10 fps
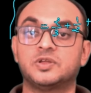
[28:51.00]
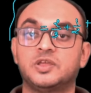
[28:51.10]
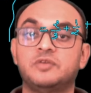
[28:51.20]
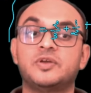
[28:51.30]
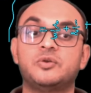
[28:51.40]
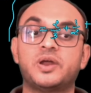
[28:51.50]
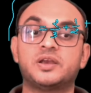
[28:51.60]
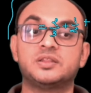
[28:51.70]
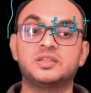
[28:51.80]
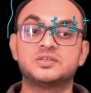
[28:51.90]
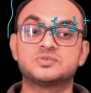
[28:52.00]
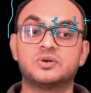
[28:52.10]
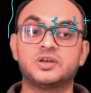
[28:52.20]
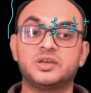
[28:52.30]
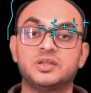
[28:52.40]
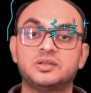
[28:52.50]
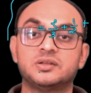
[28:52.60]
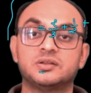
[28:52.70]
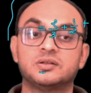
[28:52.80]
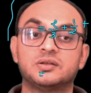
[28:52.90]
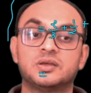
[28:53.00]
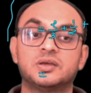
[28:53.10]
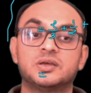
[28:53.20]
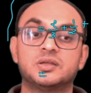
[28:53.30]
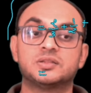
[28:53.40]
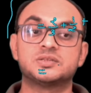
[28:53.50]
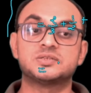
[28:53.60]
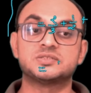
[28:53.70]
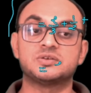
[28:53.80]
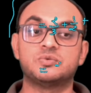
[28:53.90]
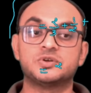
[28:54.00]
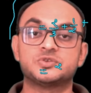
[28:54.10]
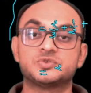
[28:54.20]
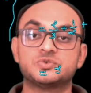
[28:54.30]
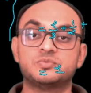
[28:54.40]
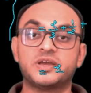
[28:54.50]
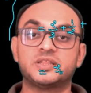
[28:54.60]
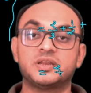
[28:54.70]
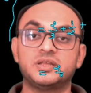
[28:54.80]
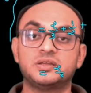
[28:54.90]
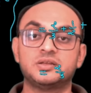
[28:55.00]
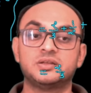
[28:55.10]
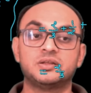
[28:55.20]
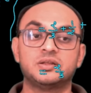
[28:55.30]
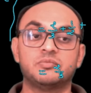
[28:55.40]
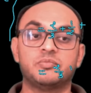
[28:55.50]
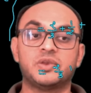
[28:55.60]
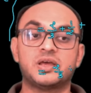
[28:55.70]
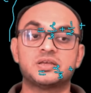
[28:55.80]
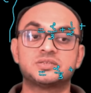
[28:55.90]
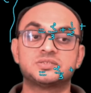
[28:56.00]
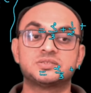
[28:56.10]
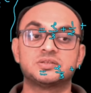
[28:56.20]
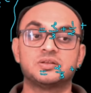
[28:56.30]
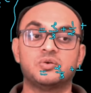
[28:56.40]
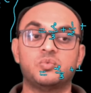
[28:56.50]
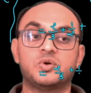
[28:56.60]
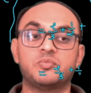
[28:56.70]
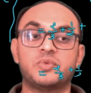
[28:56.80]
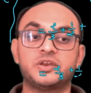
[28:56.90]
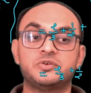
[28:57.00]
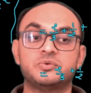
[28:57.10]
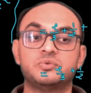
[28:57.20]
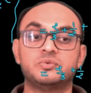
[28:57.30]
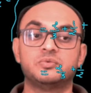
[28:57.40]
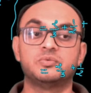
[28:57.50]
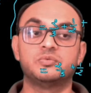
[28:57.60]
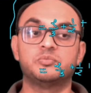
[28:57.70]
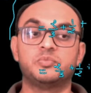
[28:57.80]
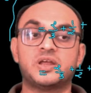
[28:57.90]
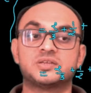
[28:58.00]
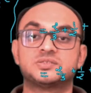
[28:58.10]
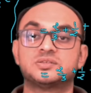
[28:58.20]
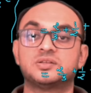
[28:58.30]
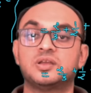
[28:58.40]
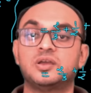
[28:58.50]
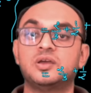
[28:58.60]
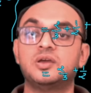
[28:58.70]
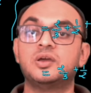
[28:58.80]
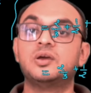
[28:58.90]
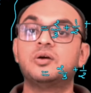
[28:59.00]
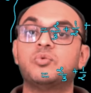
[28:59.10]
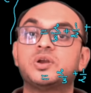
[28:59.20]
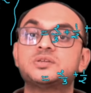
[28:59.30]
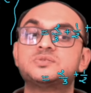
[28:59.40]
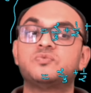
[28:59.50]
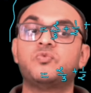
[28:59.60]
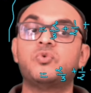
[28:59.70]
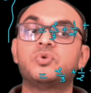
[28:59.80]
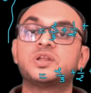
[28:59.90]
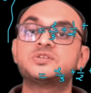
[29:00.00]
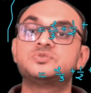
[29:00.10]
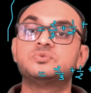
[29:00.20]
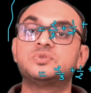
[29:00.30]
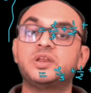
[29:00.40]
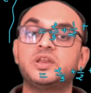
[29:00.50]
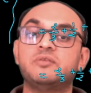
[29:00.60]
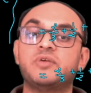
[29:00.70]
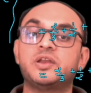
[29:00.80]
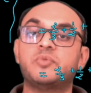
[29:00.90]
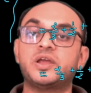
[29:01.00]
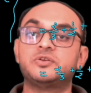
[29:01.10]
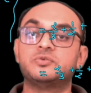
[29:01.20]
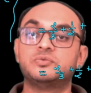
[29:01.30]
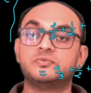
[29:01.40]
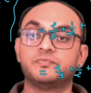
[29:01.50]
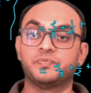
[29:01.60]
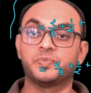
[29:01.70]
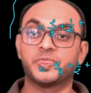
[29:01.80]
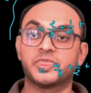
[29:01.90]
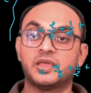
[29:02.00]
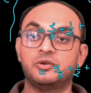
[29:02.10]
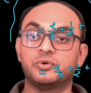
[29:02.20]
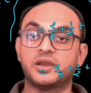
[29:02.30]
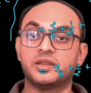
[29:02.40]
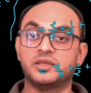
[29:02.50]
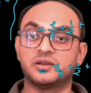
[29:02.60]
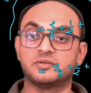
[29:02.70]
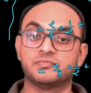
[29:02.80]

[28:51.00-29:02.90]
Evaluate this quantity. This is equal to 2 by 3 plus 1 by 2 plus. What is 4 raised to 3 divided by 2? Look at here.